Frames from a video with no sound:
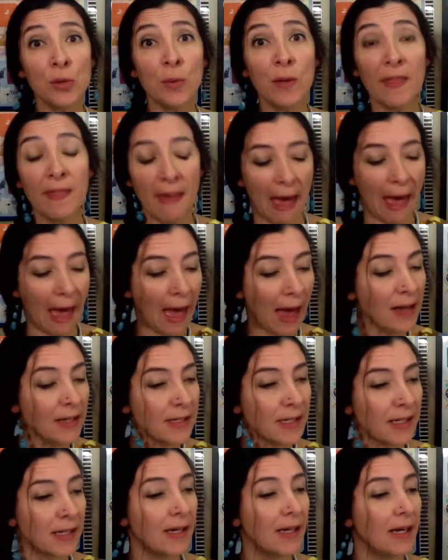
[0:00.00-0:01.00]
with that.
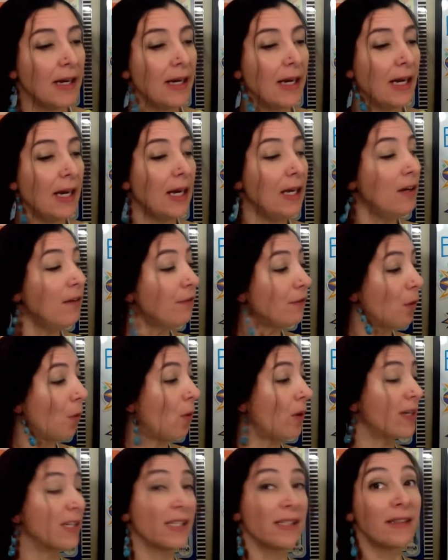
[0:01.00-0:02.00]
And of
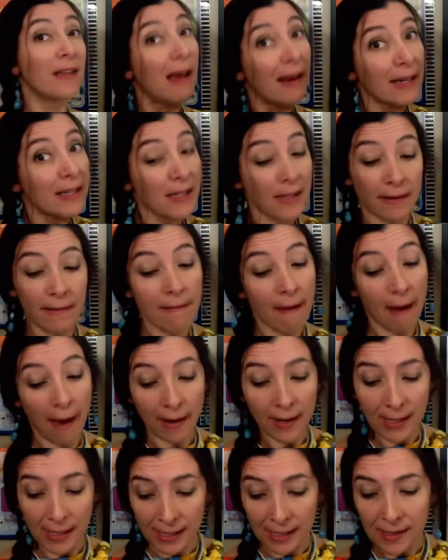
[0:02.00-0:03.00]
course, that is
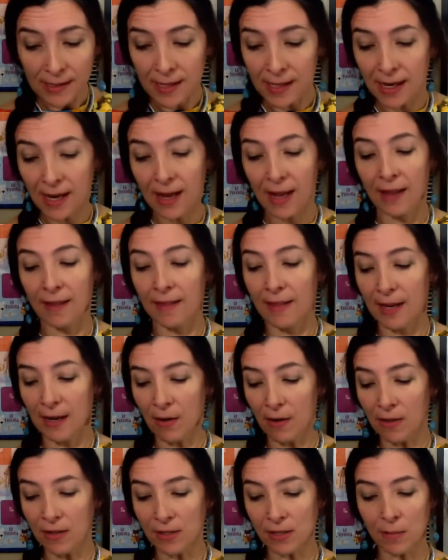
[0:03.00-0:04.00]
not it. They
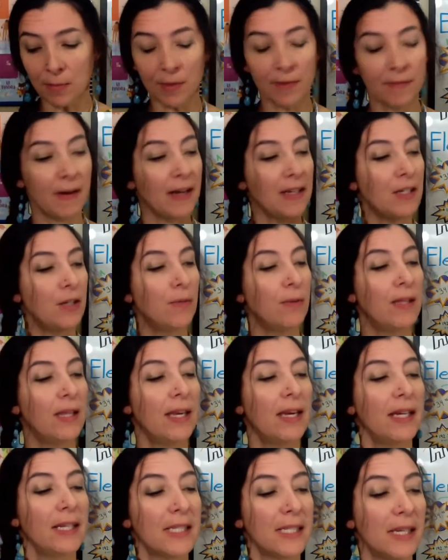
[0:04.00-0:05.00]
also provide you with an
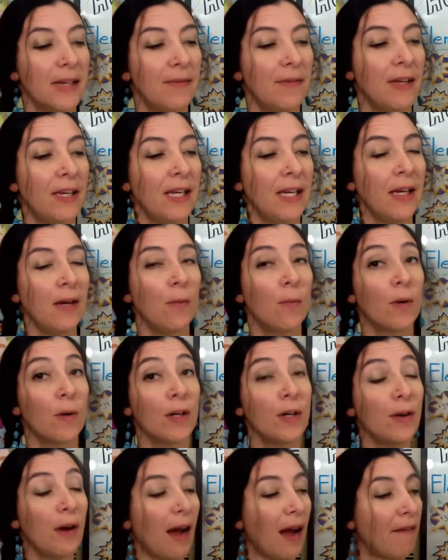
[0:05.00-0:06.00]
activity where
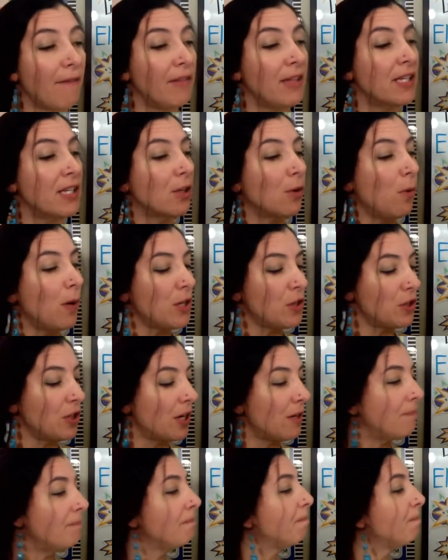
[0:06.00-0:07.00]
you have this
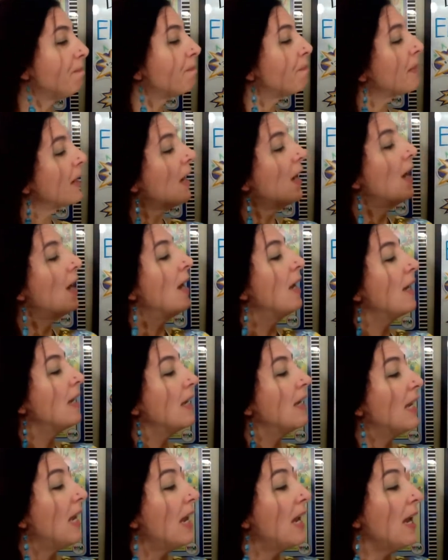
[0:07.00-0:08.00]
question:
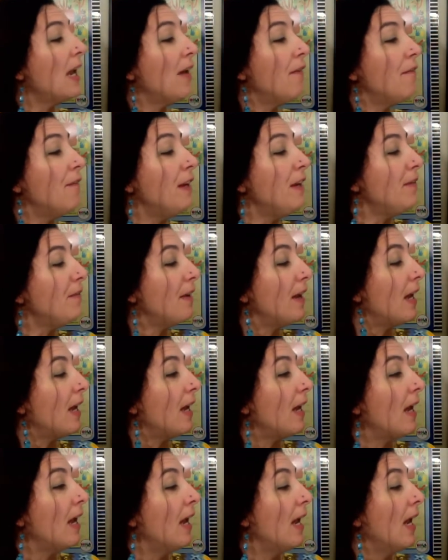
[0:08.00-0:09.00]
¿Qué
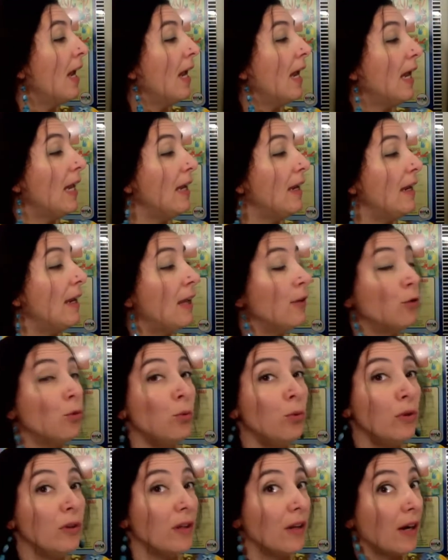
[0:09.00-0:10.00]
vive en la
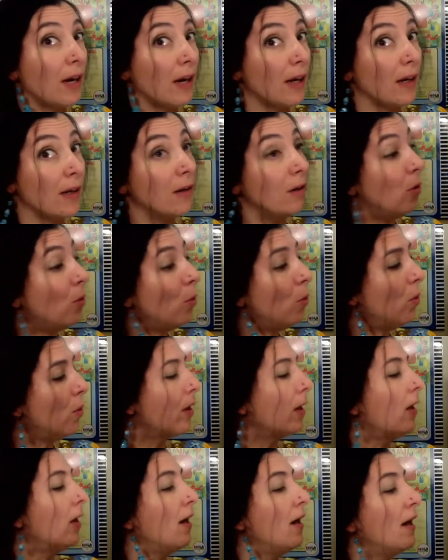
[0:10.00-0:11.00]
tundra?
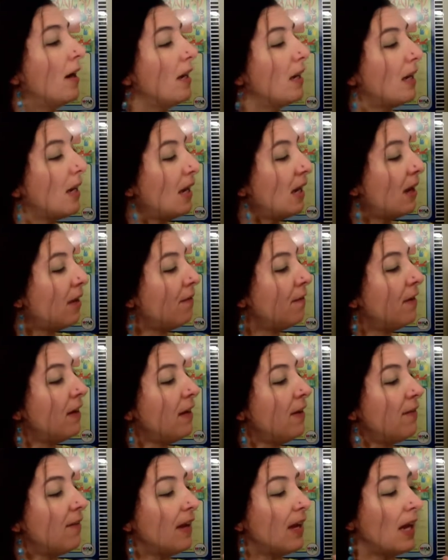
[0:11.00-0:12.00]
Or ¿Qué
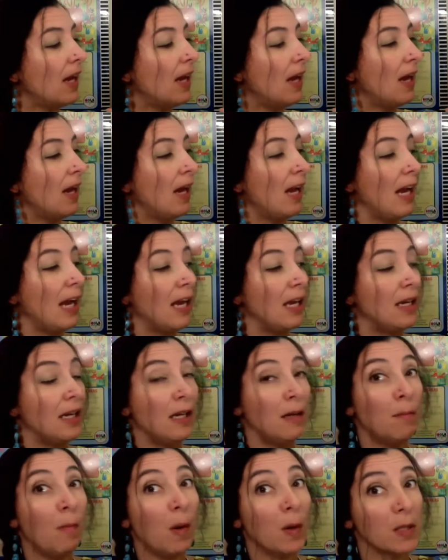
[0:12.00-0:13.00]
vive en el
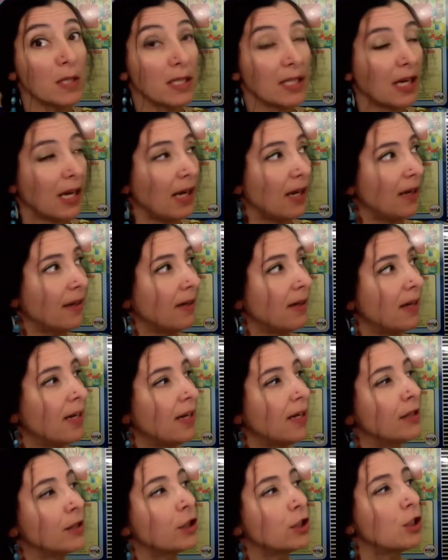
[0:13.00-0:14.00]
bosque?
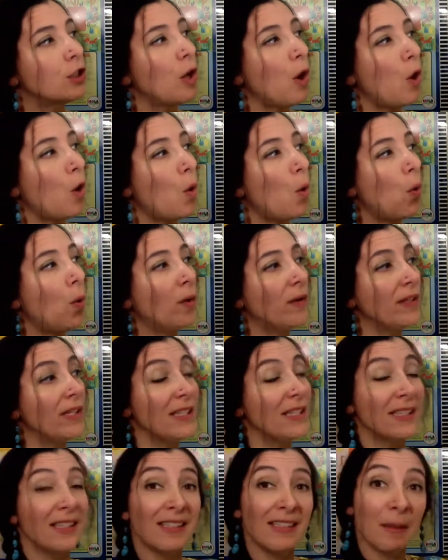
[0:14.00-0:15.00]
So
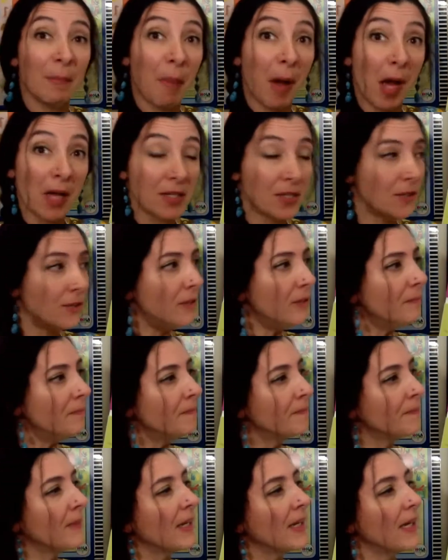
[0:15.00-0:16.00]
this is a puzzle,
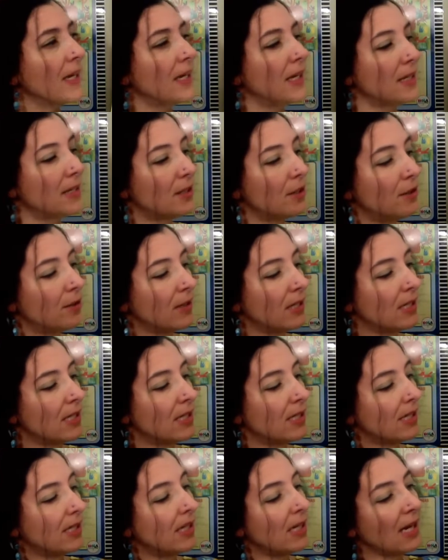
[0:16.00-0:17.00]
and as you can
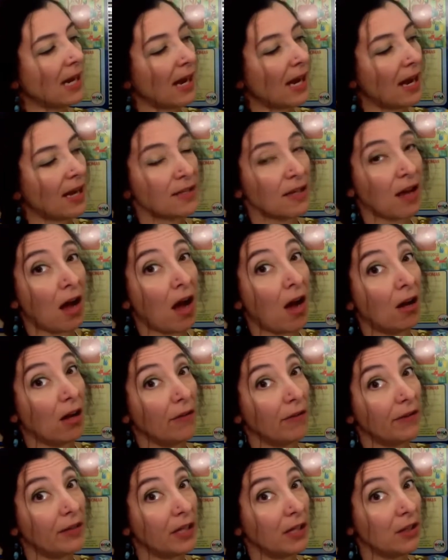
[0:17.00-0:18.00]
see, it has all
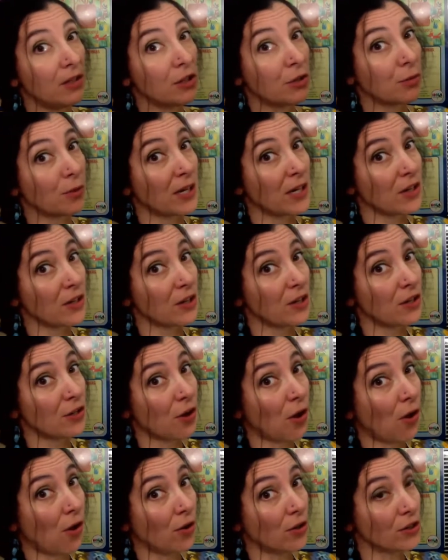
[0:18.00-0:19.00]
of the illustrations,
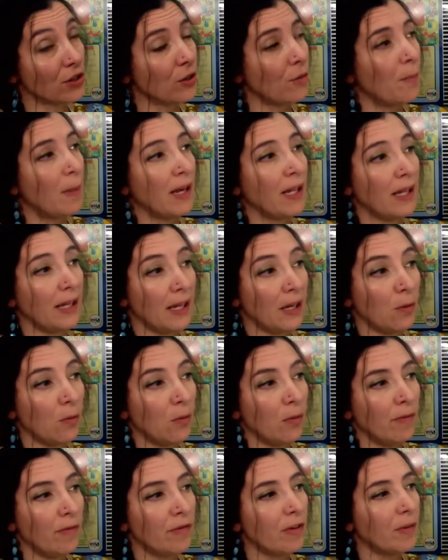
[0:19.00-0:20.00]
also bilingual
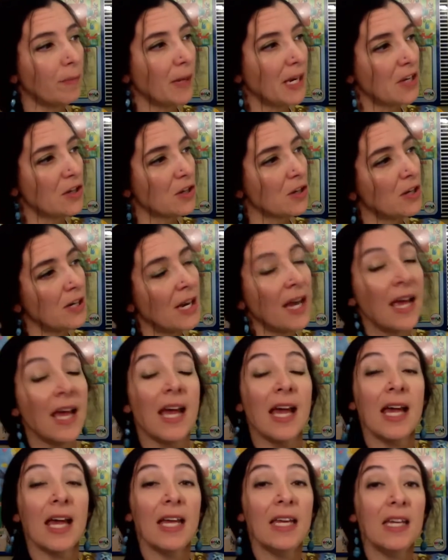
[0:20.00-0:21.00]
information.
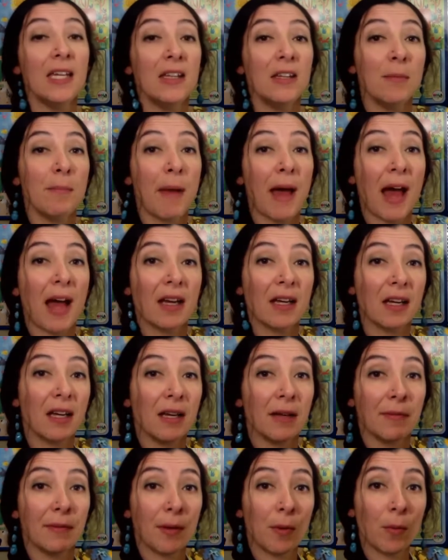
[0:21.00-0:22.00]
And in the back,
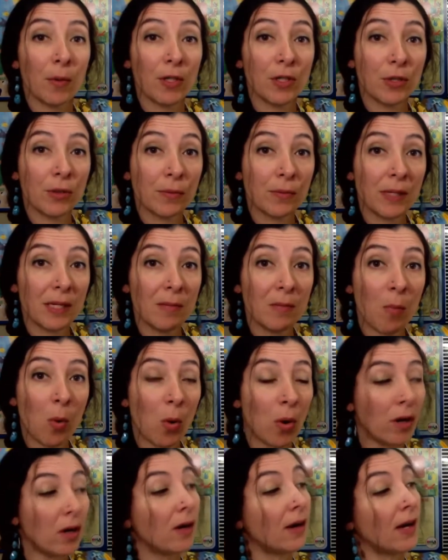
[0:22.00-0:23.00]
if you want to read
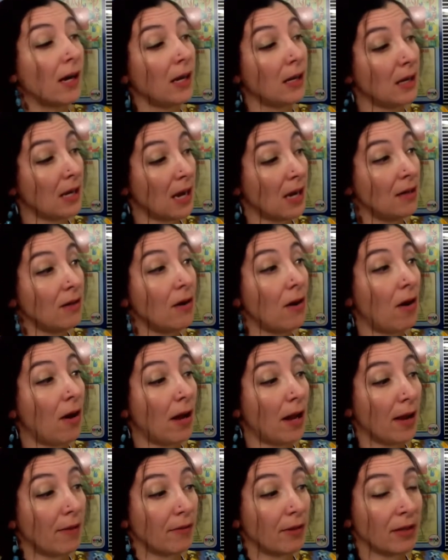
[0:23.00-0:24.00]
more, again,
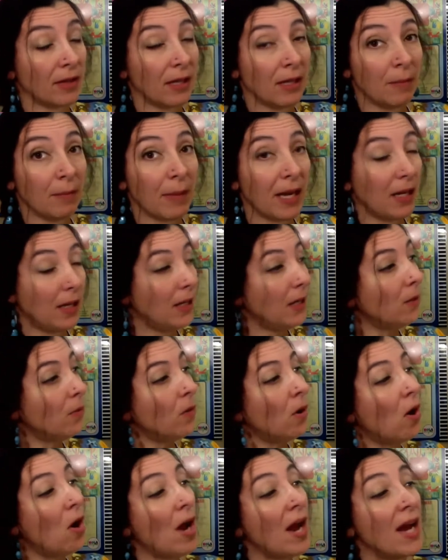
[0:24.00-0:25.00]
everything
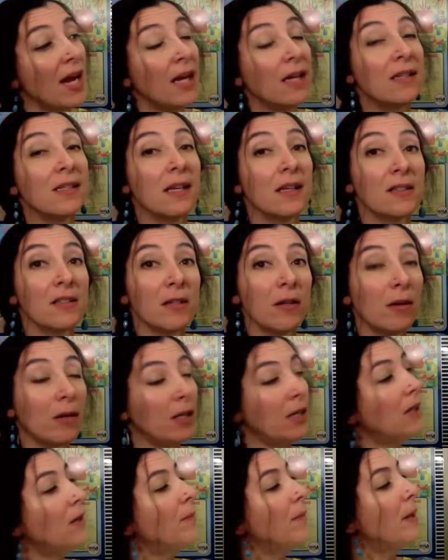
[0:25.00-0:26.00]
bilingual, it tells you a
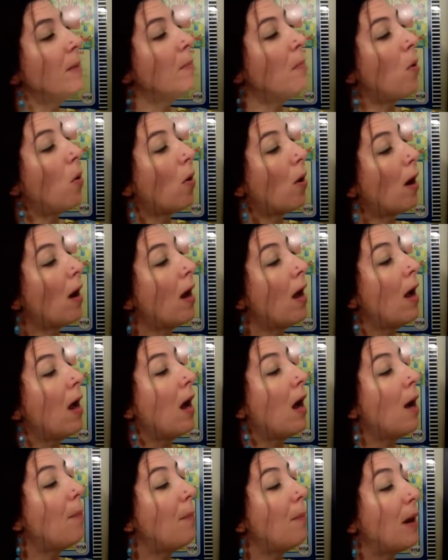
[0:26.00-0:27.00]
little bit more
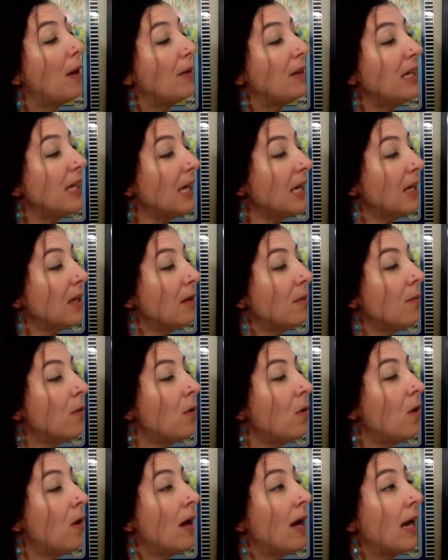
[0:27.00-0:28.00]
about the
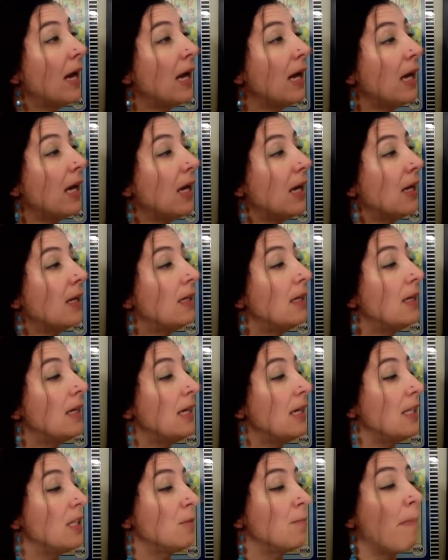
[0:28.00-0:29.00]
animal and
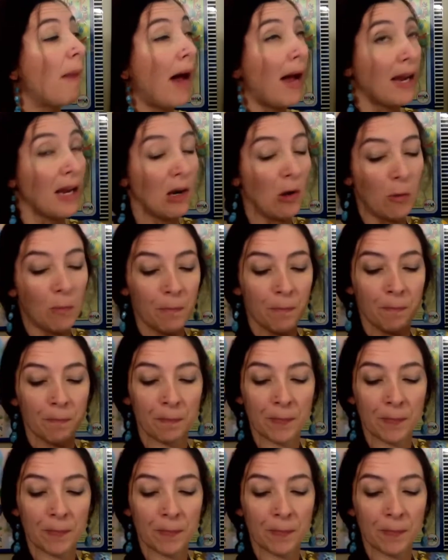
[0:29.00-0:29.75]
its biome.